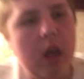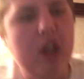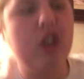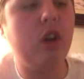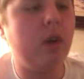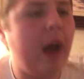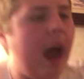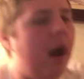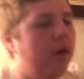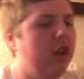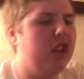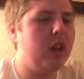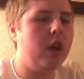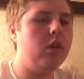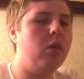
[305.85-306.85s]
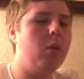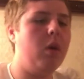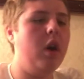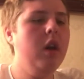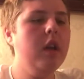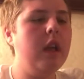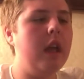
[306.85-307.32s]
So how it's going to
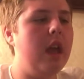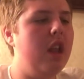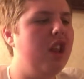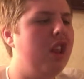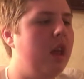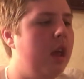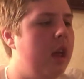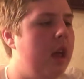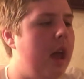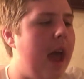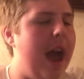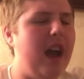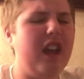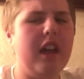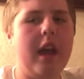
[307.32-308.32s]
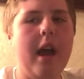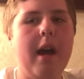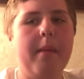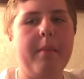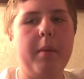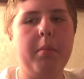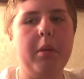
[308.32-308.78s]
work is
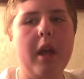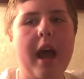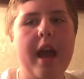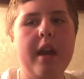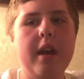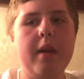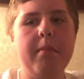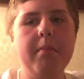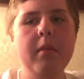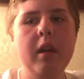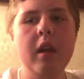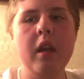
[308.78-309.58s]
Excalibur Platinum,